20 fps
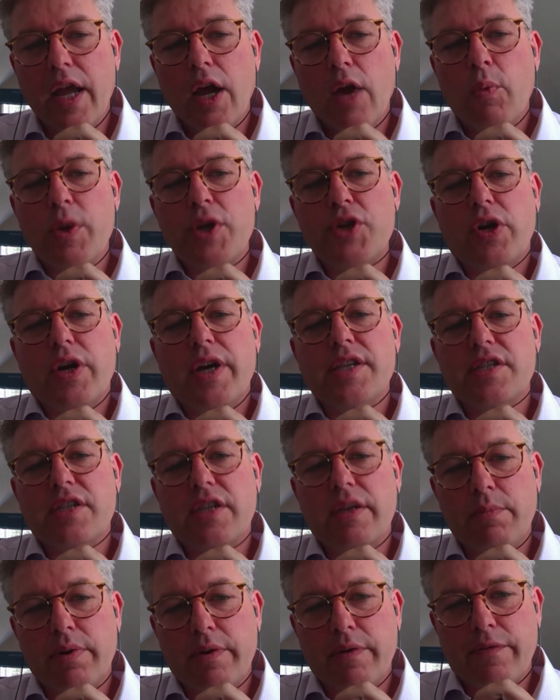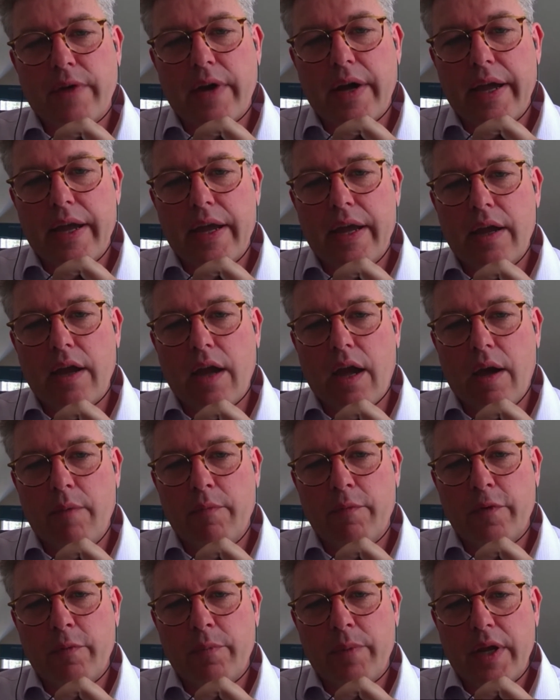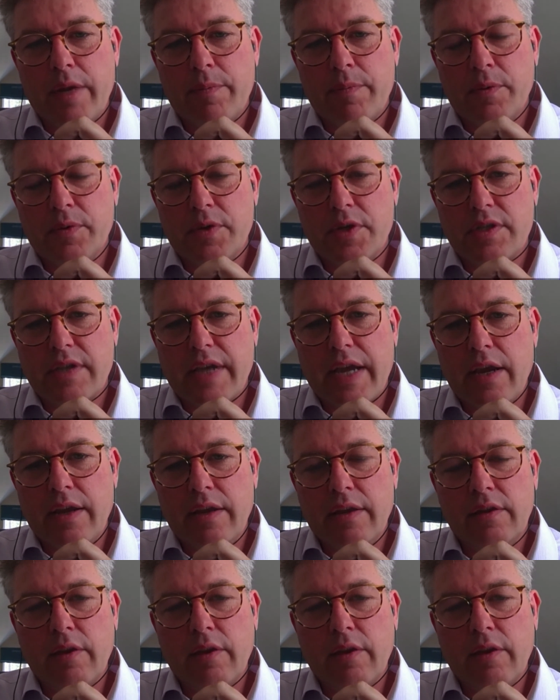We try and simplify it for people to say